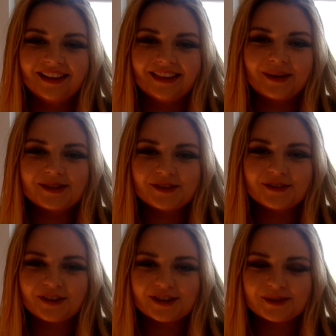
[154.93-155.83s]
That was the
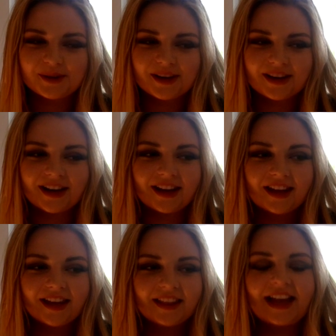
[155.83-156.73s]
first one.
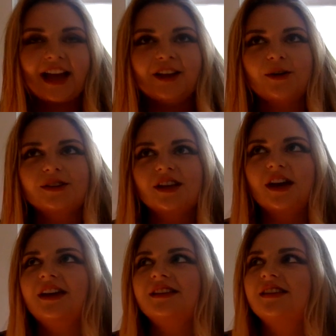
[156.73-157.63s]
Like I know it's not
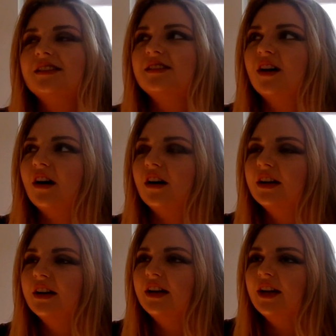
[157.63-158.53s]
his his
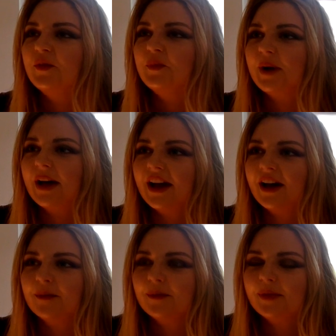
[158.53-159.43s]
song. No, yeah. But,
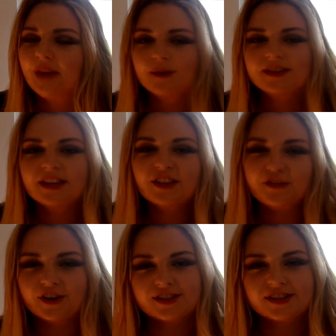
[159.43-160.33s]
um, that was like the
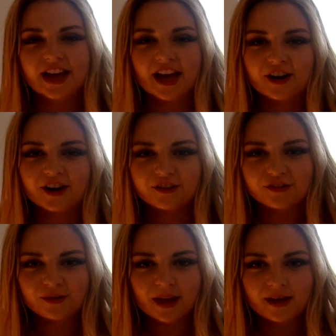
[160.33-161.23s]
first thing I heard
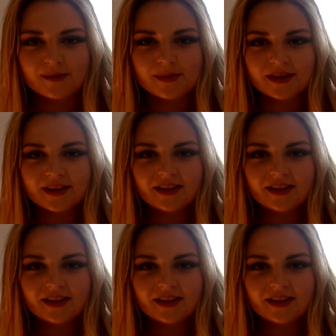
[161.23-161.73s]
from him.